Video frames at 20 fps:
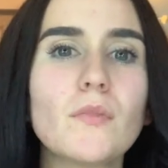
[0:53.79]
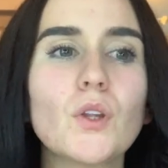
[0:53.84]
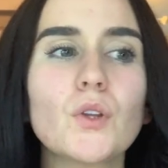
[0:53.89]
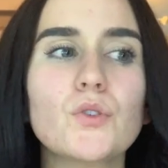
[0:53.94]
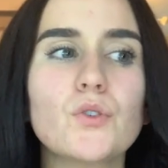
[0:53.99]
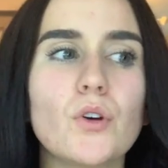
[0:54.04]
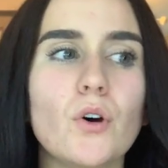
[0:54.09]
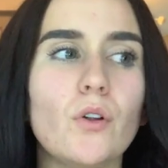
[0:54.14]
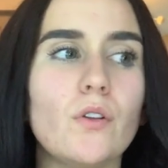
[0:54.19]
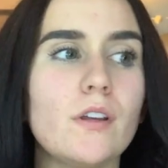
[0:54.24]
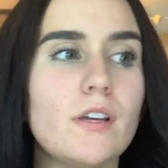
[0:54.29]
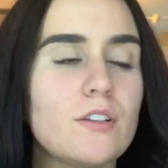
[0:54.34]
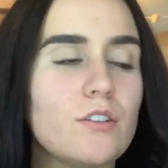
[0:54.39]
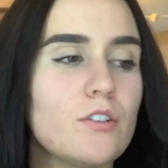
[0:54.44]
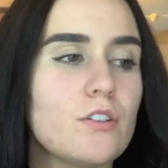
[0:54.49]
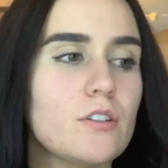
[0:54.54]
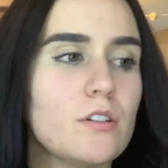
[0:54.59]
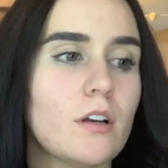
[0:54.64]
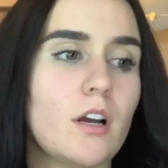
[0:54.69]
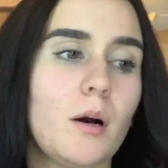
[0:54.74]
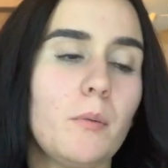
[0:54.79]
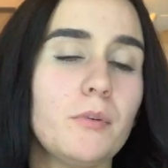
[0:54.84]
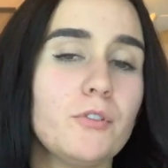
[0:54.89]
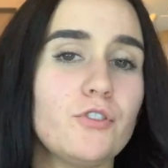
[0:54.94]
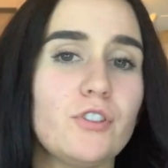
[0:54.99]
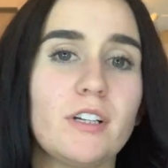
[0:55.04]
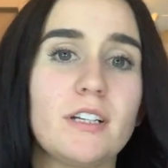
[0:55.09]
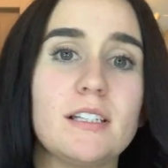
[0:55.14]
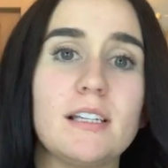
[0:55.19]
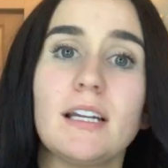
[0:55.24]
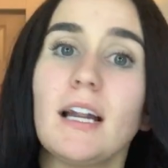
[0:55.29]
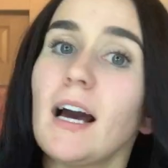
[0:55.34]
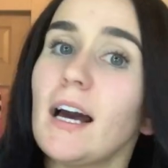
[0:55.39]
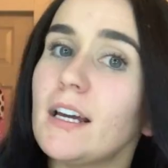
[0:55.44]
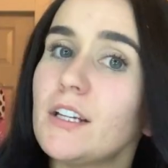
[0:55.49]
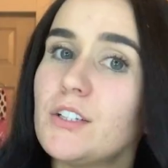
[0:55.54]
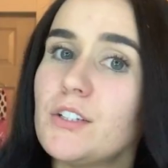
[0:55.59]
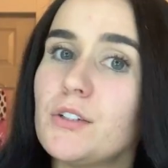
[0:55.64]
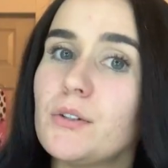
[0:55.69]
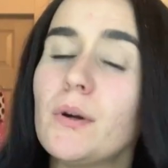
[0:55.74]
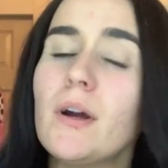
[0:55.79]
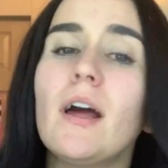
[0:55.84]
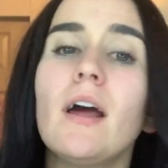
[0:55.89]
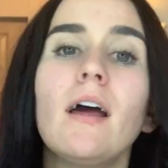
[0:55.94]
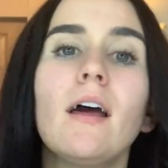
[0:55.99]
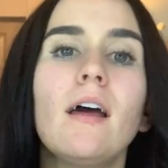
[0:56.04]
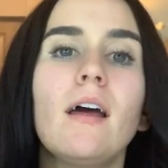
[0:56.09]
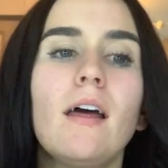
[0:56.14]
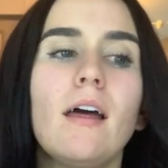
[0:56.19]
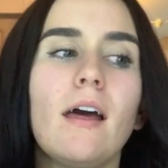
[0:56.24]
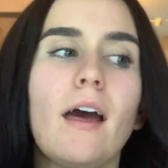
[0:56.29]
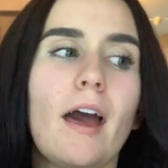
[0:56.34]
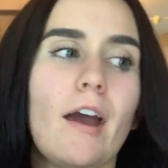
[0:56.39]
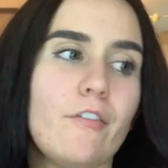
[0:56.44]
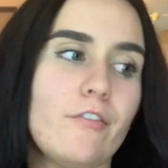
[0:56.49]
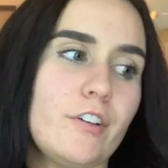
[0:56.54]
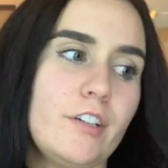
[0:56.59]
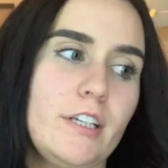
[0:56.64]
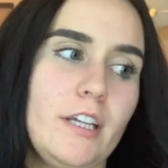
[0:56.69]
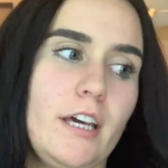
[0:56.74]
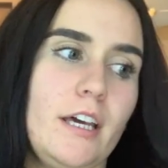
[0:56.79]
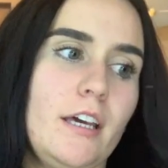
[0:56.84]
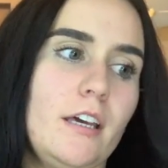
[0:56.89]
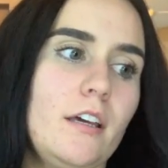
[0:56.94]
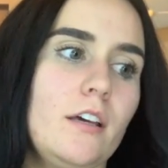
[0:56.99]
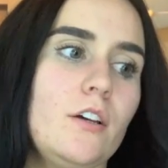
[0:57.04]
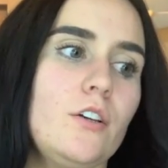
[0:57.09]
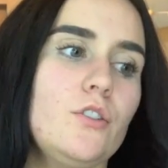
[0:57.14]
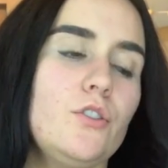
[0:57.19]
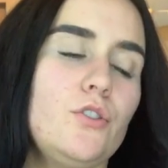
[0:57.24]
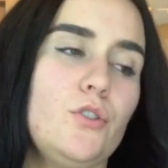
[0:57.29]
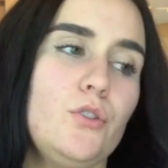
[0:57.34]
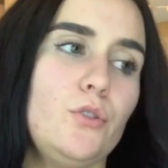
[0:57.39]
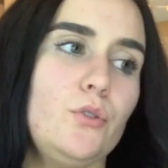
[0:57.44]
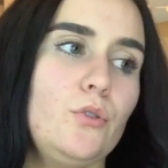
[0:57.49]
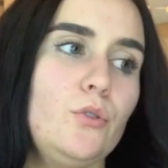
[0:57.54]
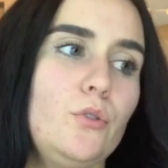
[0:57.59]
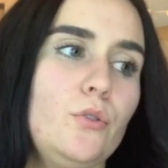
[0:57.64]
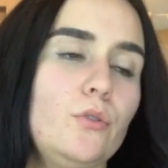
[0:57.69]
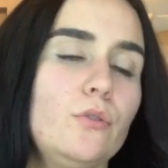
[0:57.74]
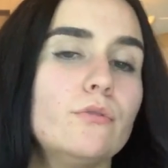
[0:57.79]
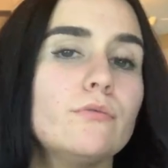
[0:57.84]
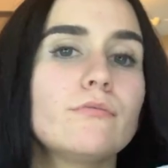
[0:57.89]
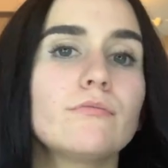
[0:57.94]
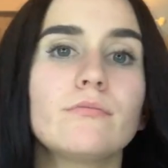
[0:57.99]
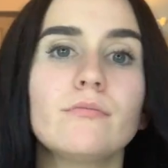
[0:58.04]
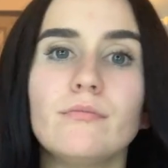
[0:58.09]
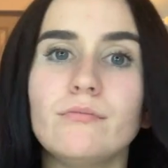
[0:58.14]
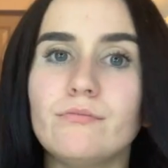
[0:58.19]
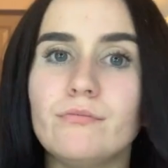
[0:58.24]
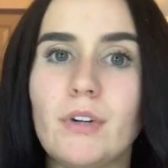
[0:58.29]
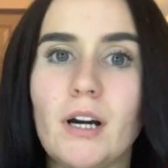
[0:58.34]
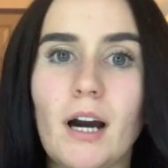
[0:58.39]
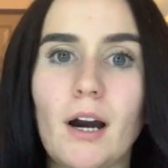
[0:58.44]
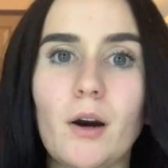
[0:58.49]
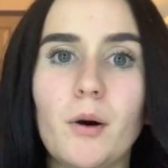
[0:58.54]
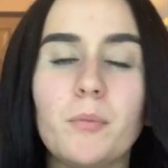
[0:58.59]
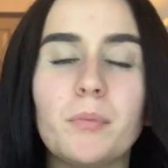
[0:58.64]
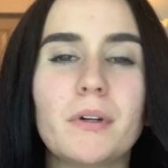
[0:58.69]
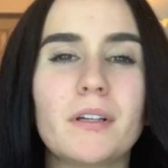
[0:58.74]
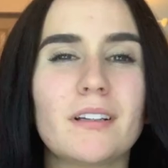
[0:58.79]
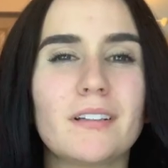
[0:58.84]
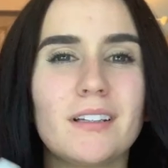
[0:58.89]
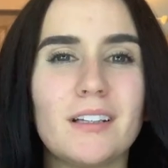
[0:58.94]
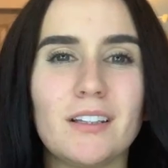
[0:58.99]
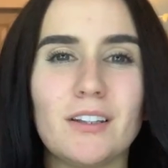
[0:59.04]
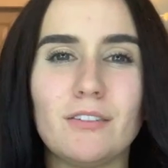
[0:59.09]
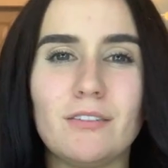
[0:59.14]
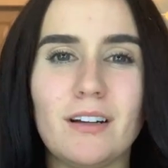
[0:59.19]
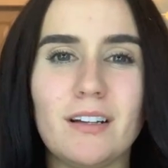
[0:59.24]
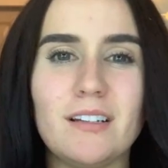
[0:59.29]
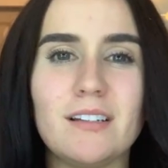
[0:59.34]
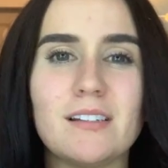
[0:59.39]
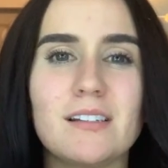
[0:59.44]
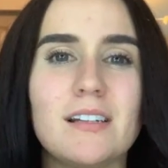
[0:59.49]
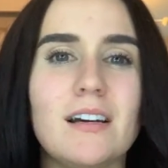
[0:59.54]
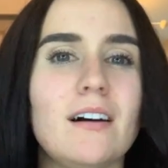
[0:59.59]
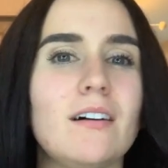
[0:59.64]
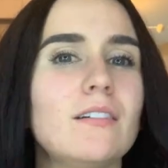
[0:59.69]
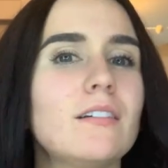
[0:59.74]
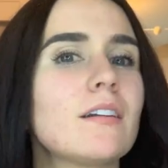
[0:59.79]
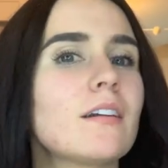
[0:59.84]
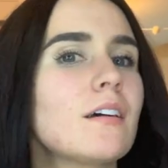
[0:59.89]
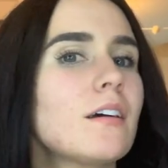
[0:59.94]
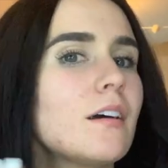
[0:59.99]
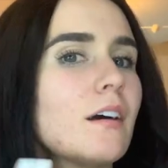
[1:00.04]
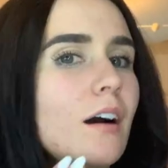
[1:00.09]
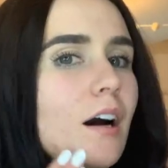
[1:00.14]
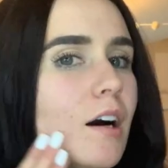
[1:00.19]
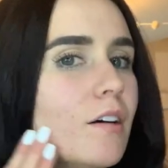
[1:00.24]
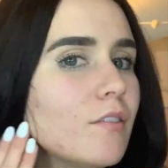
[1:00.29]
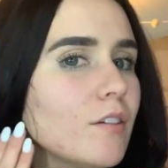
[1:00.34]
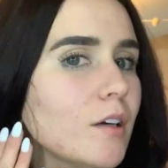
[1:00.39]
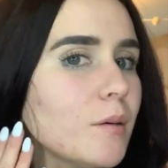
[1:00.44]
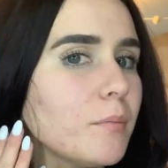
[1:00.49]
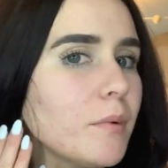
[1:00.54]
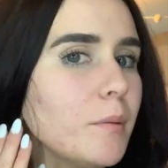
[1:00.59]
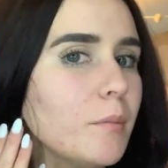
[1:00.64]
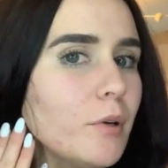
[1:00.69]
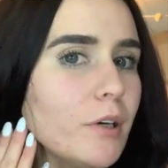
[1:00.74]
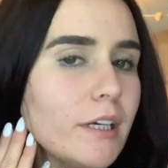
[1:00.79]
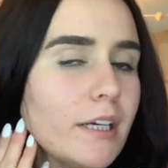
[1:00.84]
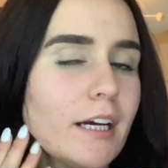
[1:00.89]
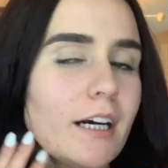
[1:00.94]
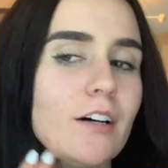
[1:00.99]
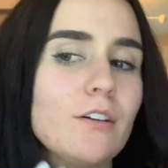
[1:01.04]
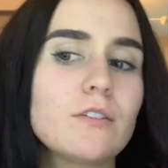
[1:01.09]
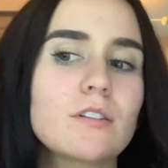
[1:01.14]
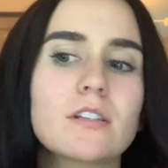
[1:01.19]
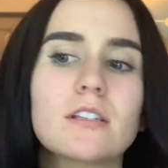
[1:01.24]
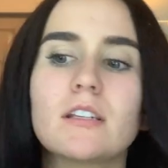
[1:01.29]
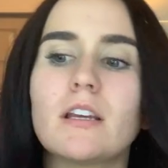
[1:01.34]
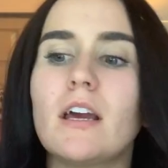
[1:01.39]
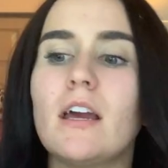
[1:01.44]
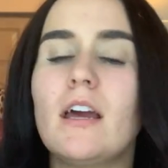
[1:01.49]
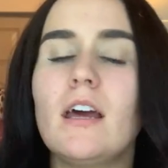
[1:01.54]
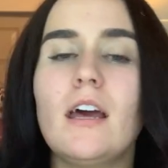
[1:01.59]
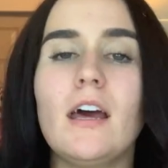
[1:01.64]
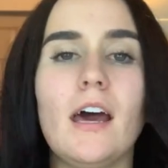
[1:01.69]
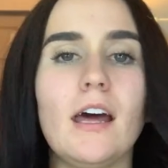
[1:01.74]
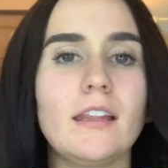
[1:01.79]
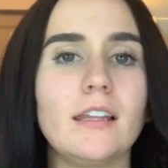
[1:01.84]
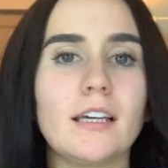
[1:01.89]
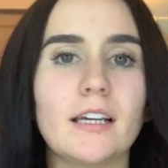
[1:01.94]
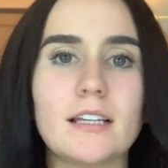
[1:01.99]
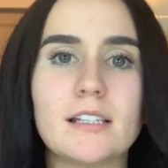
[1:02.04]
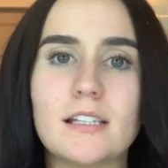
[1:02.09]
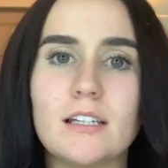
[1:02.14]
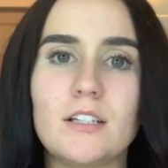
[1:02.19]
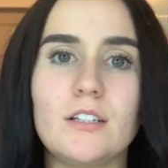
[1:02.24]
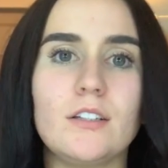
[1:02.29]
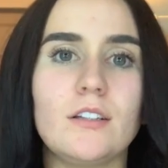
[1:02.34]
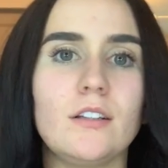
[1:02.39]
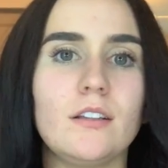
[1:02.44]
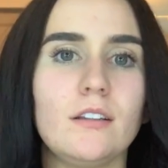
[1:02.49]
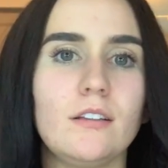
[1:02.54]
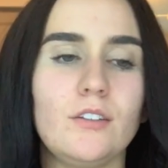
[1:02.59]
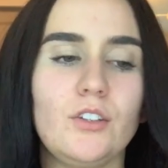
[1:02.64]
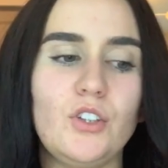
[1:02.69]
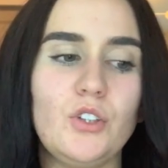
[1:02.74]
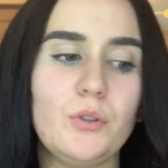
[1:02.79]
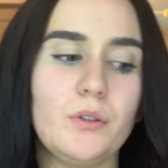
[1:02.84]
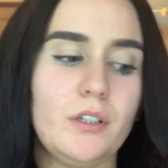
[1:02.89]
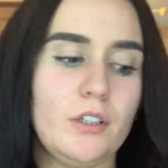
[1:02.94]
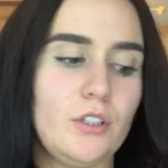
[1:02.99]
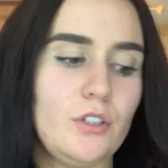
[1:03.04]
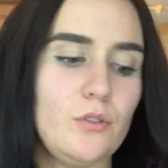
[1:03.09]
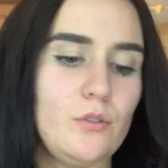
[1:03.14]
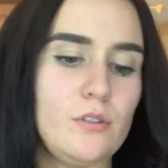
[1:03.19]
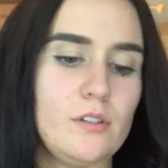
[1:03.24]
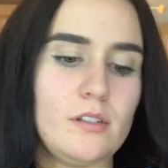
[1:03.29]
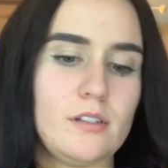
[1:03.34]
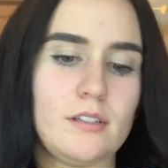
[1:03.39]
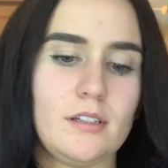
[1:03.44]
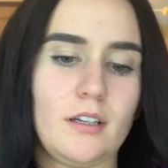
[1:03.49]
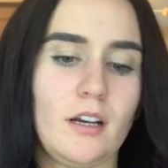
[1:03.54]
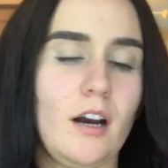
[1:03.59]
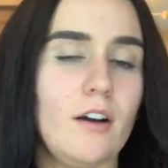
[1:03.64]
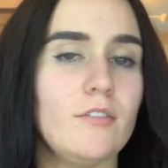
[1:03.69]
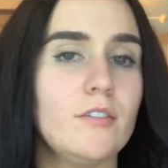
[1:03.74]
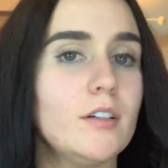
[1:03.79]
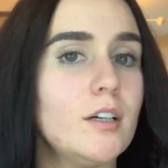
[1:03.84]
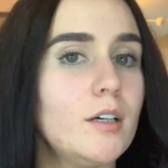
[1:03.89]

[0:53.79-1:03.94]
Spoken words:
So these are just a couple tricks that I do every day to help get the redness down, cover up my breakouts, and like I said, you can use this to cover